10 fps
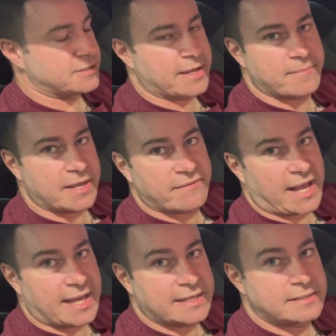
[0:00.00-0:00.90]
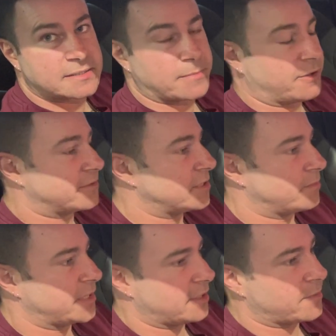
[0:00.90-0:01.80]
You get a bit of a haze, but
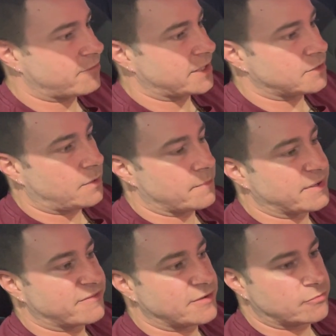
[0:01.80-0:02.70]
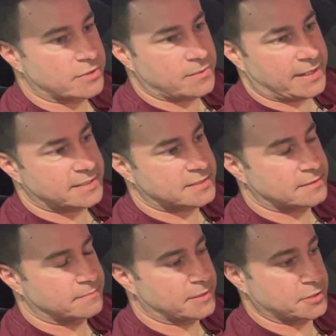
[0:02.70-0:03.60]
obviously, you know, we're running quite a big fuel request
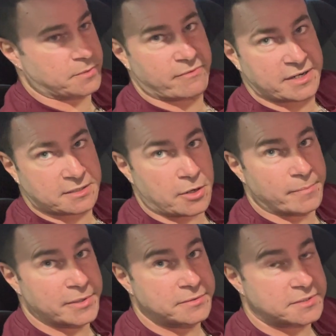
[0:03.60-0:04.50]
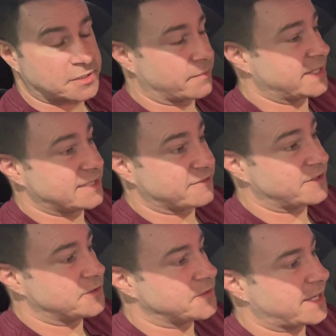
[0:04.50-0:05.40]
because we're running a lot of boost, so we need the
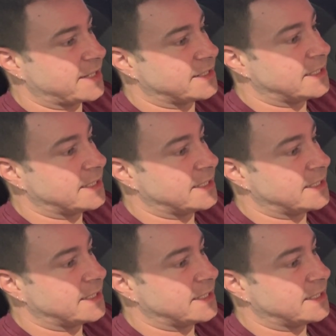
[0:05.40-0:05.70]
fuel there.